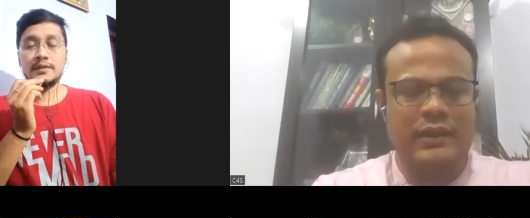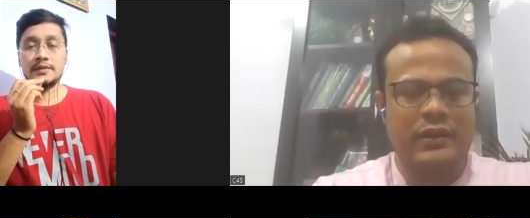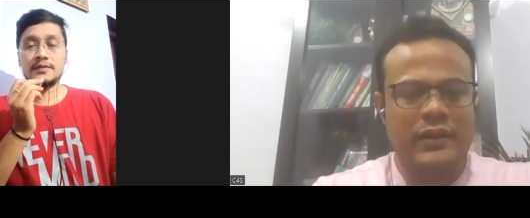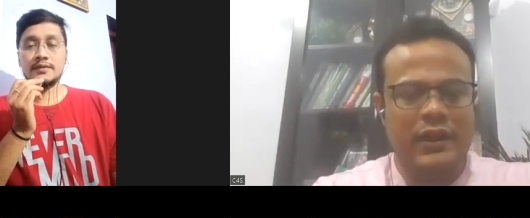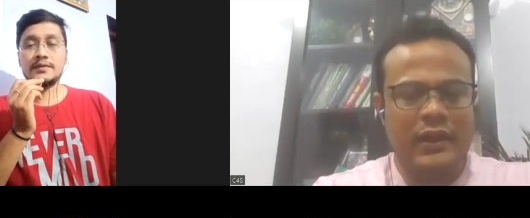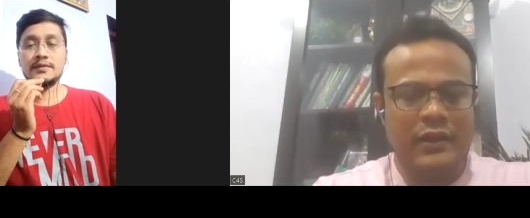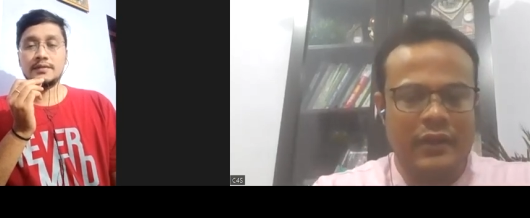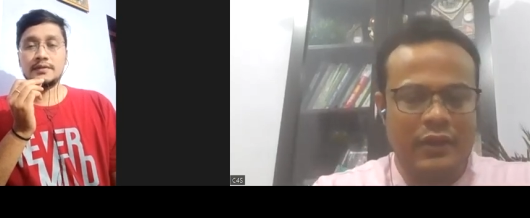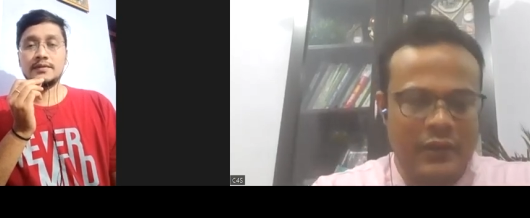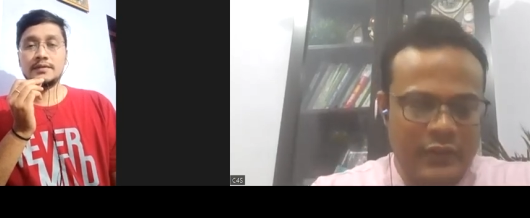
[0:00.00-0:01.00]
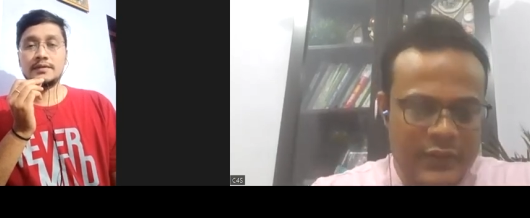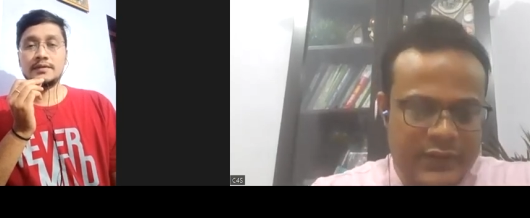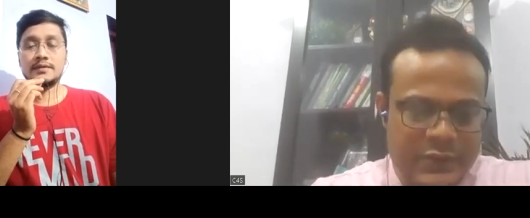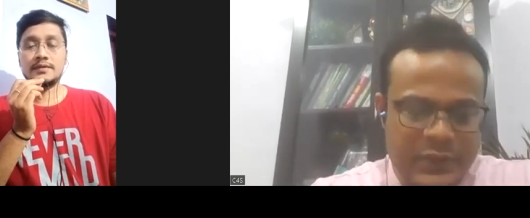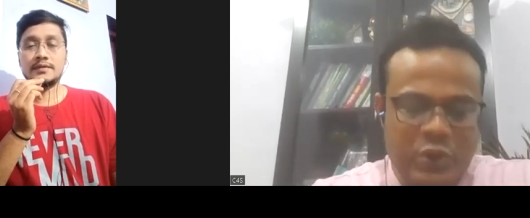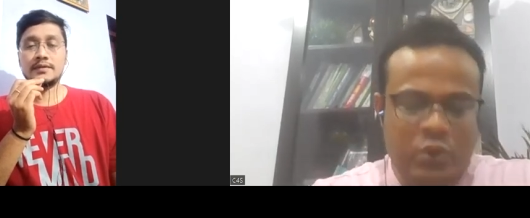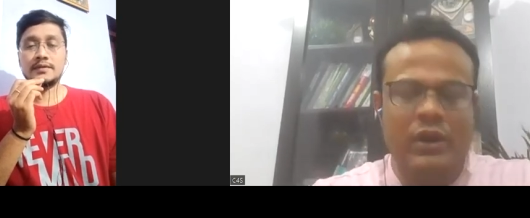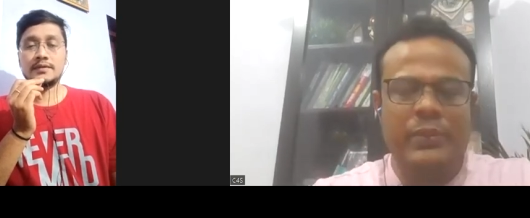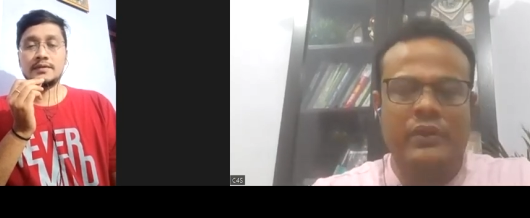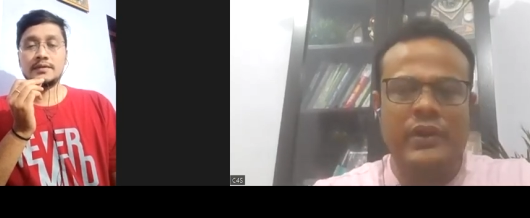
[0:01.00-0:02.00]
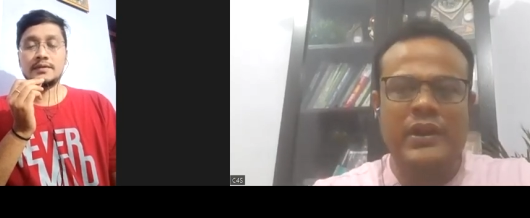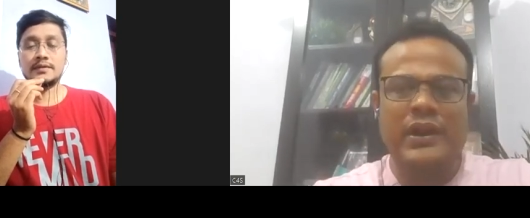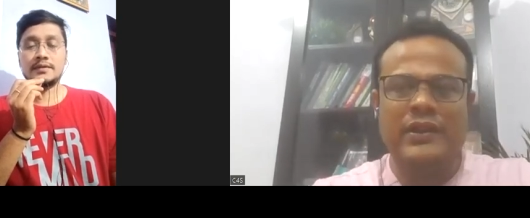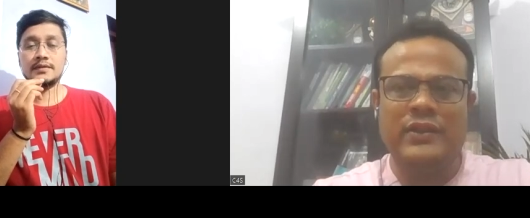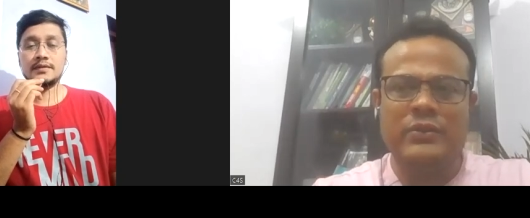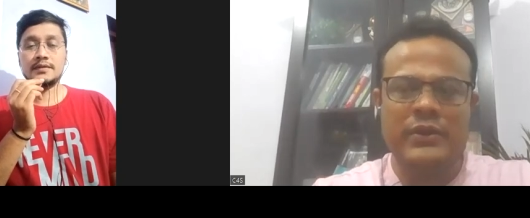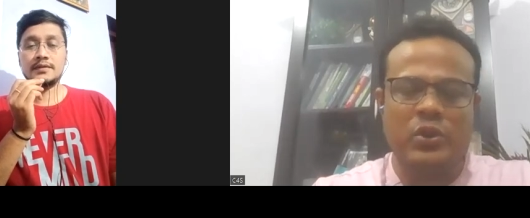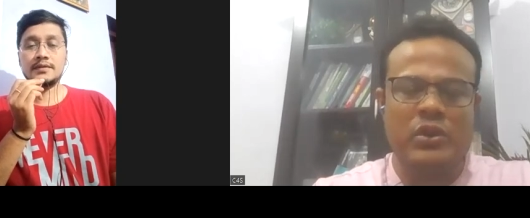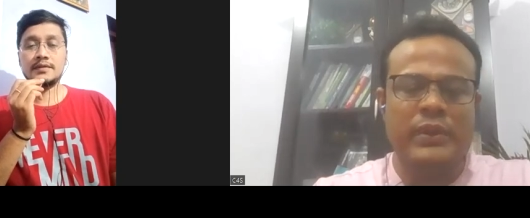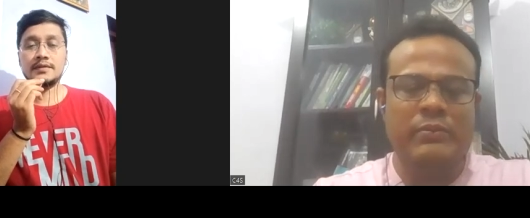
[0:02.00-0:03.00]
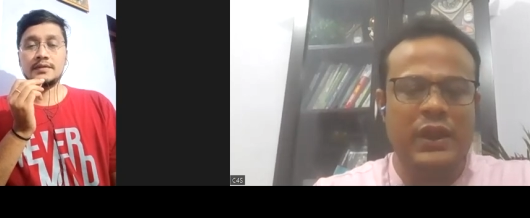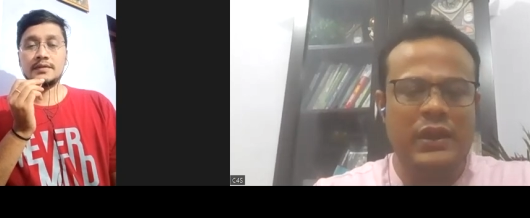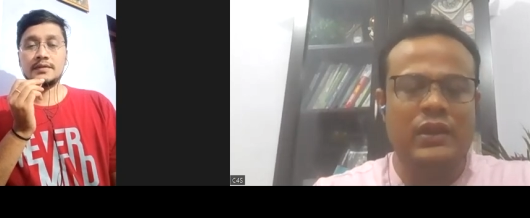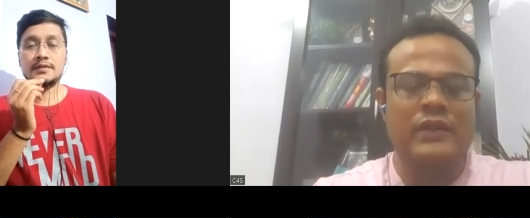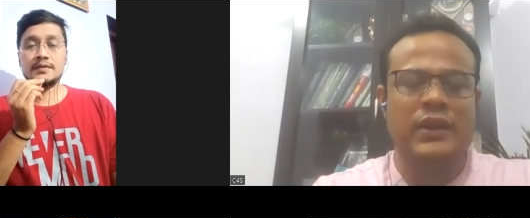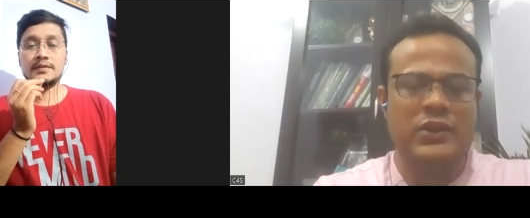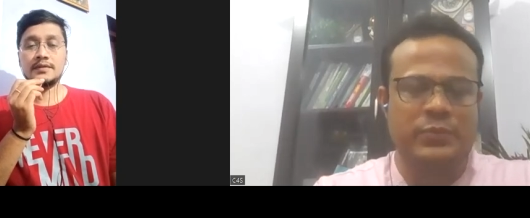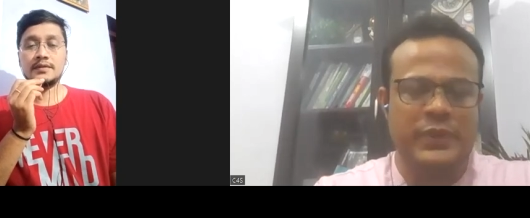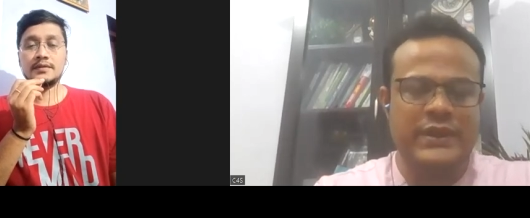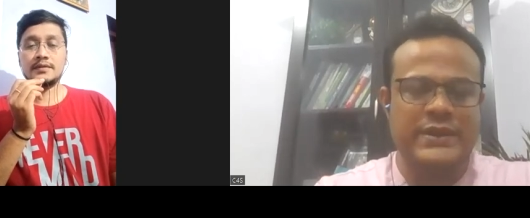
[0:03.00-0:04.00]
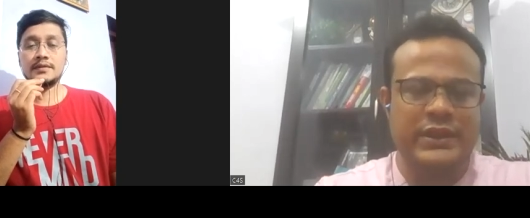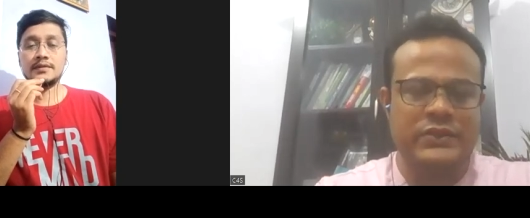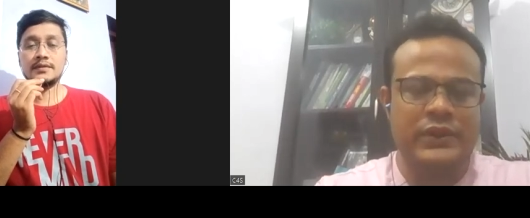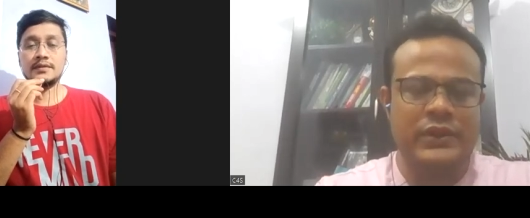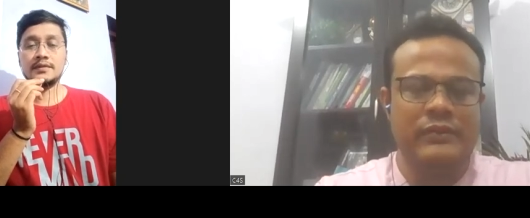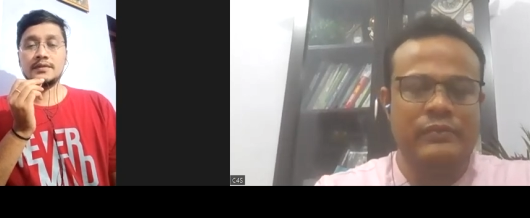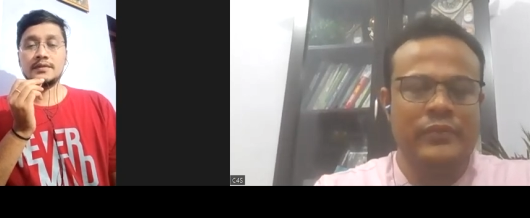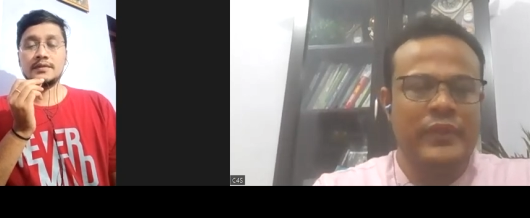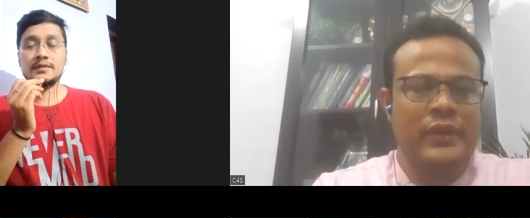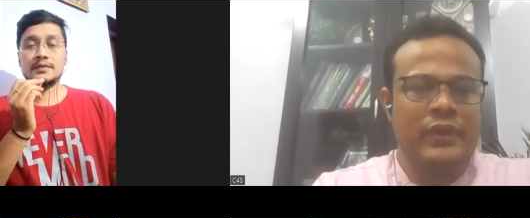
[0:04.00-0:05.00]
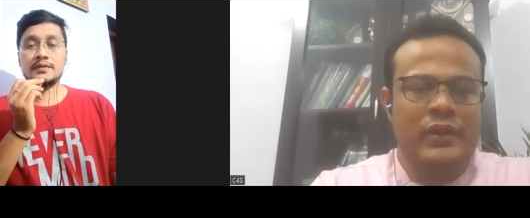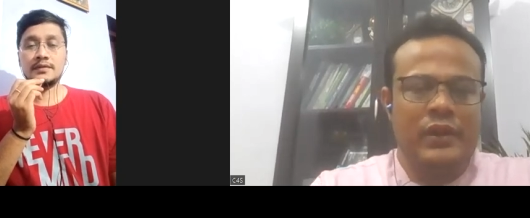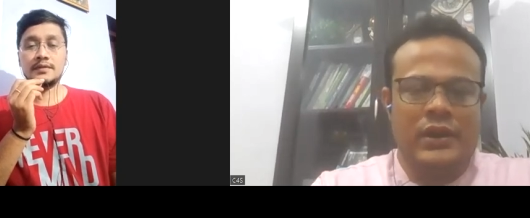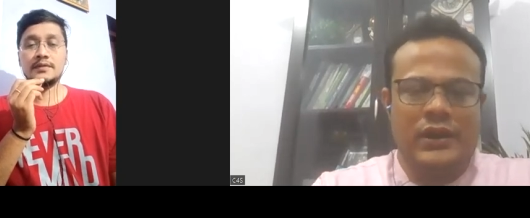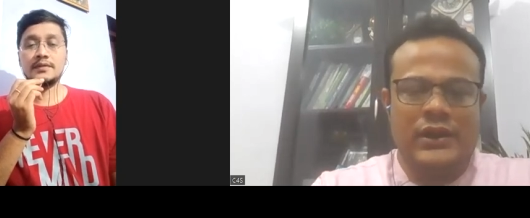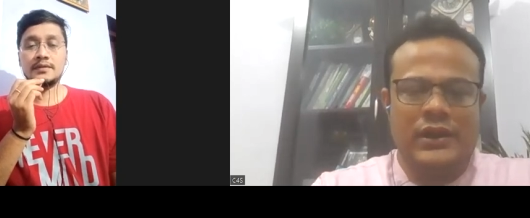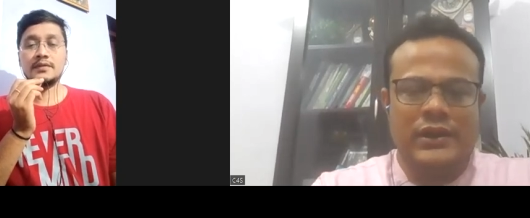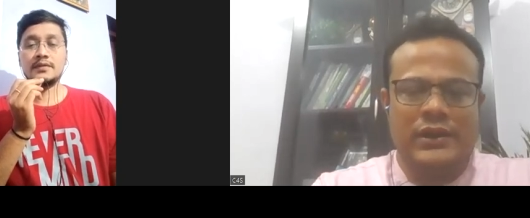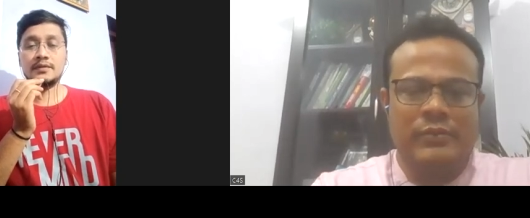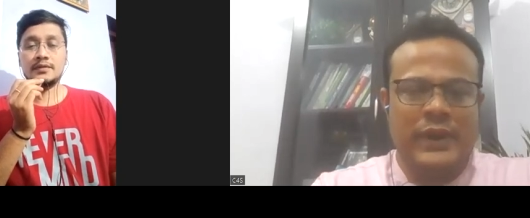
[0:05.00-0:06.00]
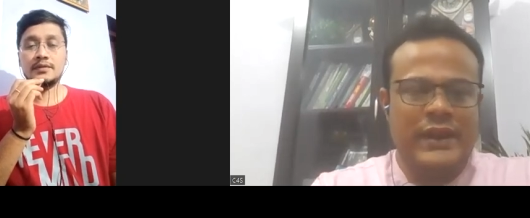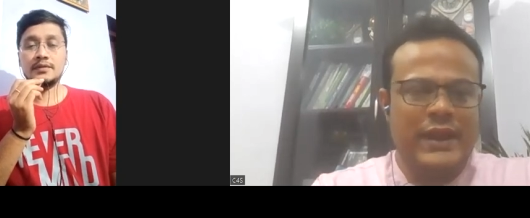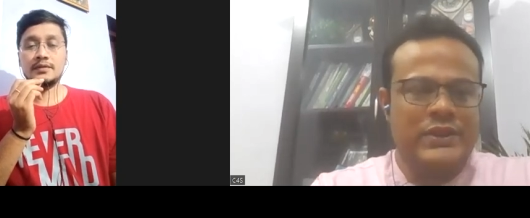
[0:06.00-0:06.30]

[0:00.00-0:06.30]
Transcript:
Speaker 1: Uh, this has been told by Pawan and this has been told by many other aspirants as well. Uh, my